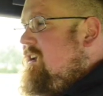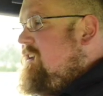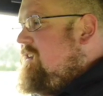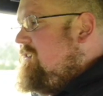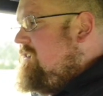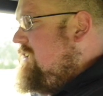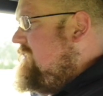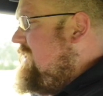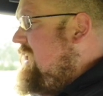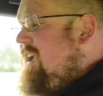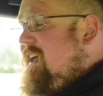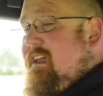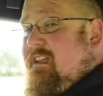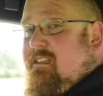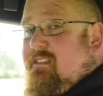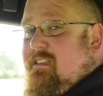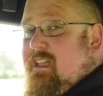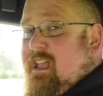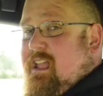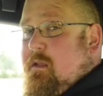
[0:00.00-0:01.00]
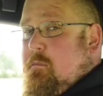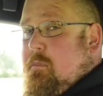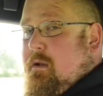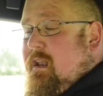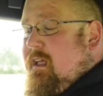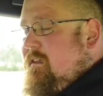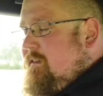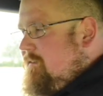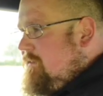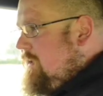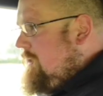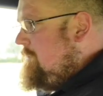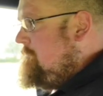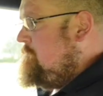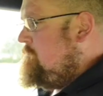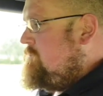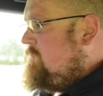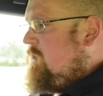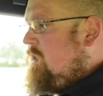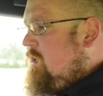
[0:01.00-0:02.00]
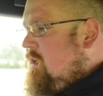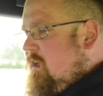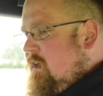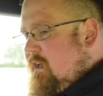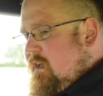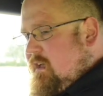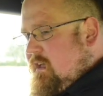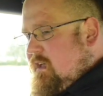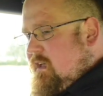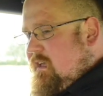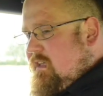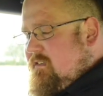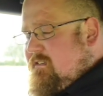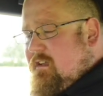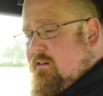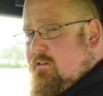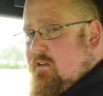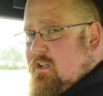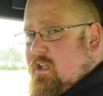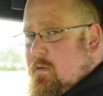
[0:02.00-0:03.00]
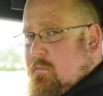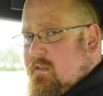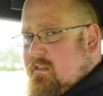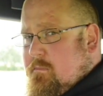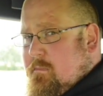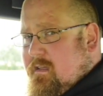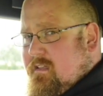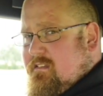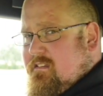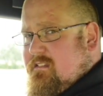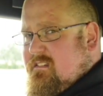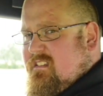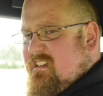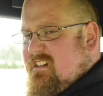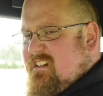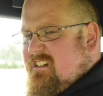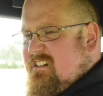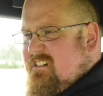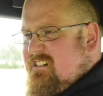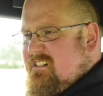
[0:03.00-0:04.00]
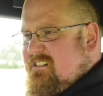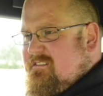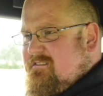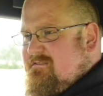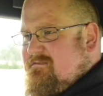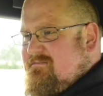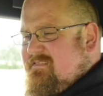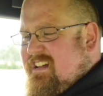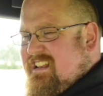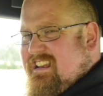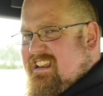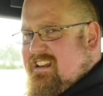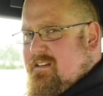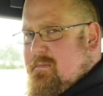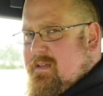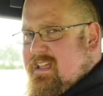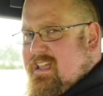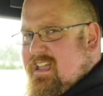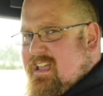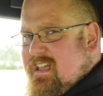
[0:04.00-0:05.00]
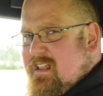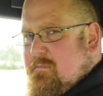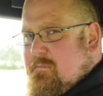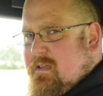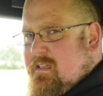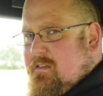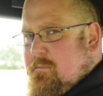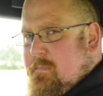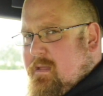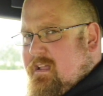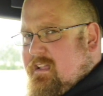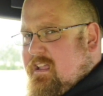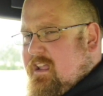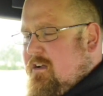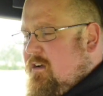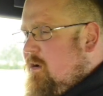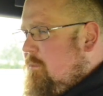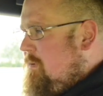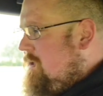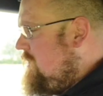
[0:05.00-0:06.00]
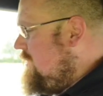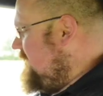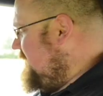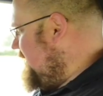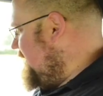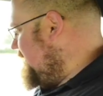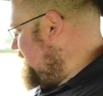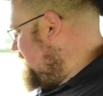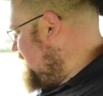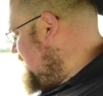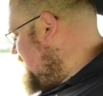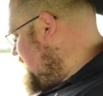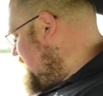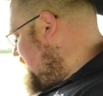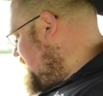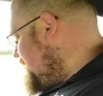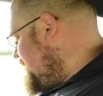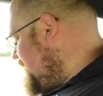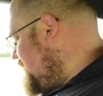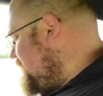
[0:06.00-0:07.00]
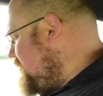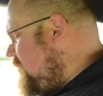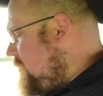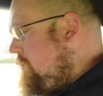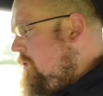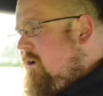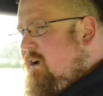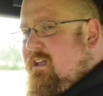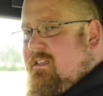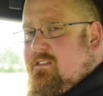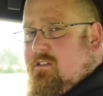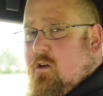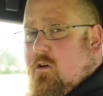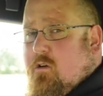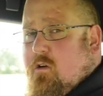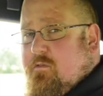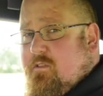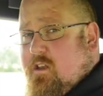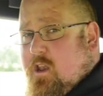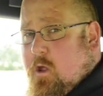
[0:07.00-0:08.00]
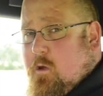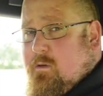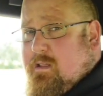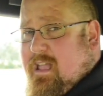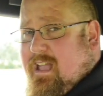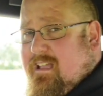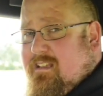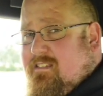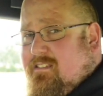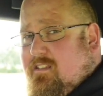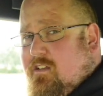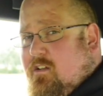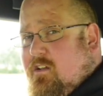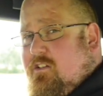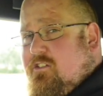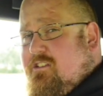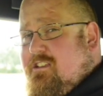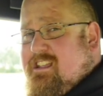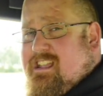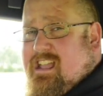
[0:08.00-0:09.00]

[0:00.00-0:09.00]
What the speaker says: so that is a blessing. Interior cubby spaces are a little bit hit and miss back here, I'll be honest. The door pockets are of an okay size, you can